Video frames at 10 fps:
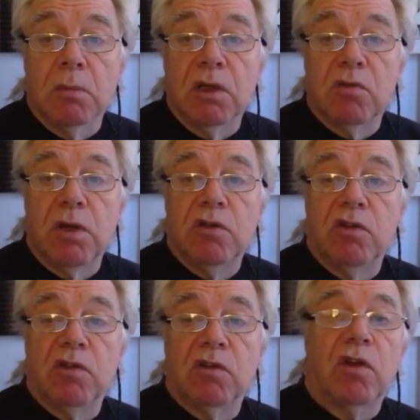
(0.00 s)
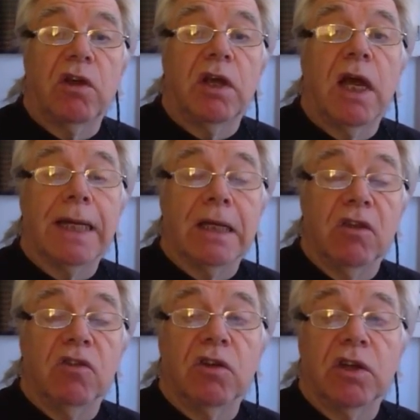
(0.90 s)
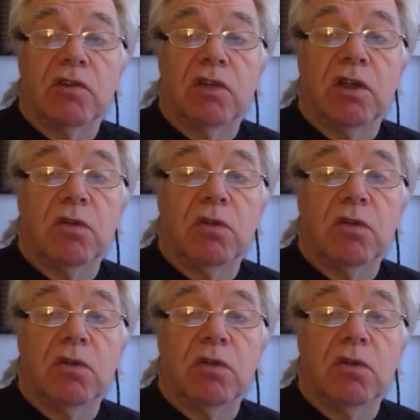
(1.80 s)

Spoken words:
It's range anxiety.